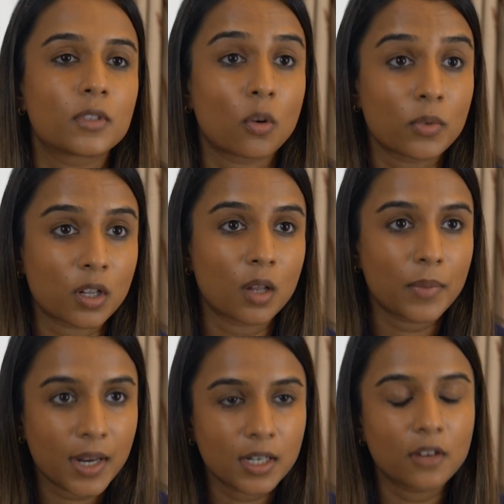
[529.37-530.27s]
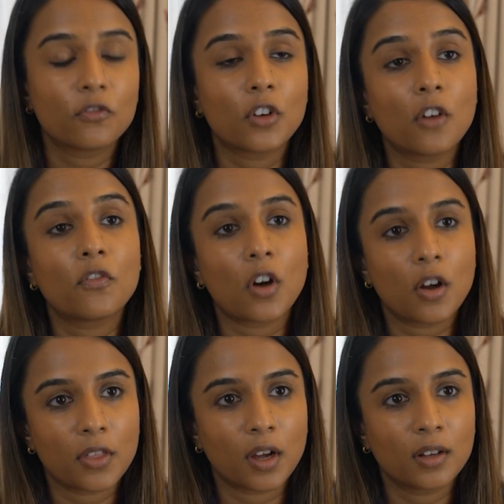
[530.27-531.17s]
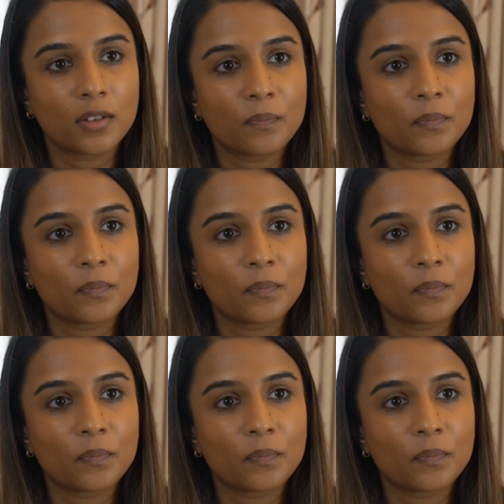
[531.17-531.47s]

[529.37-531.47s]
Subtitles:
domicile opinion for her father.